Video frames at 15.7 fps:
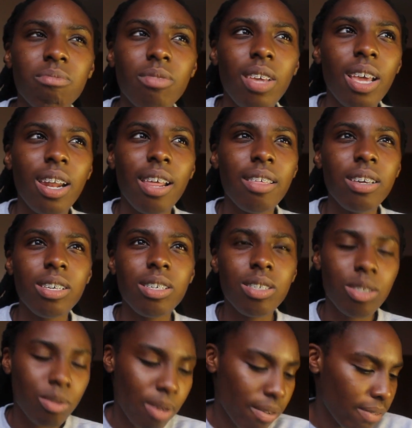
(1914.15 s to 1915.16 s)
Yeah, nothing in
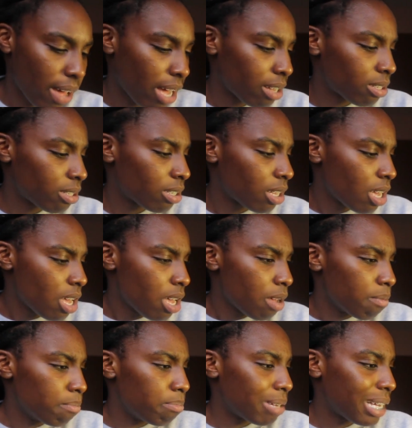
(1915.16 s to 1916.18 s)
your 12th house.
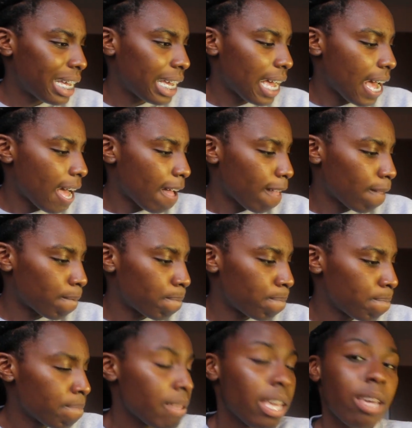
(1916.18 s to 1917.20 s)
But
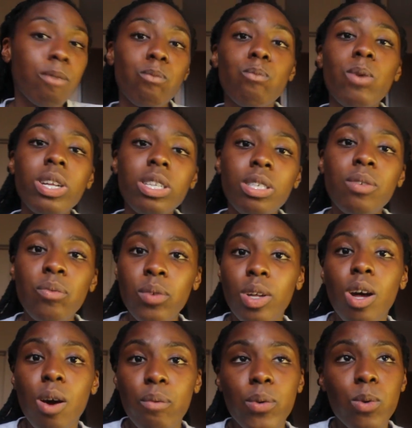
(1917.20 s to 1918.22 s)
once you
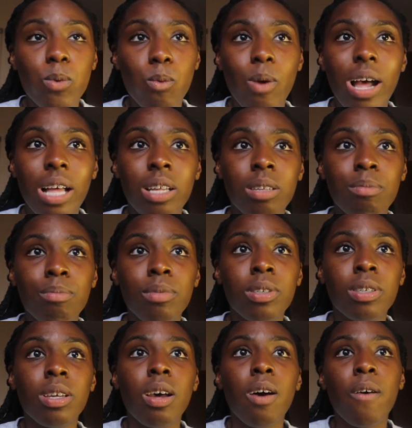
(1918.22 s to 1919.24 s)
feel
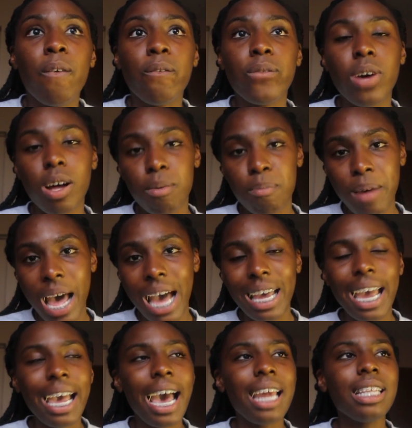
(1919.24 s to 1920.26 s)
overwhelmed, fall
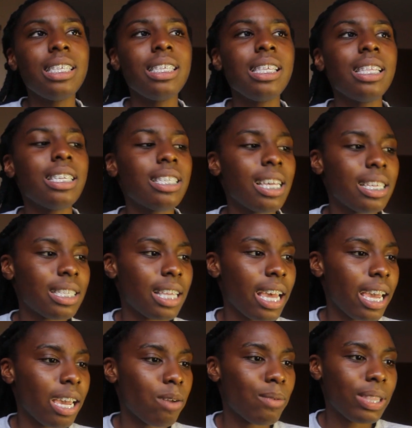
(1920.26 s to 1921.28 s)
back. I kind of see this as
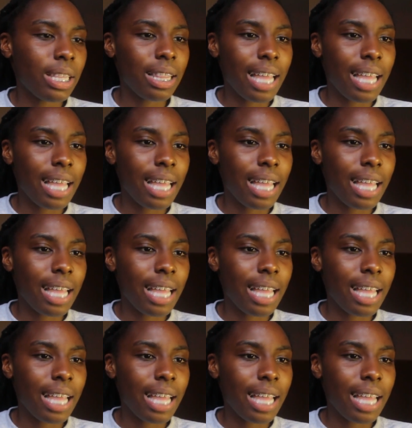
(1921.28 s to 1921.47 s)
like with the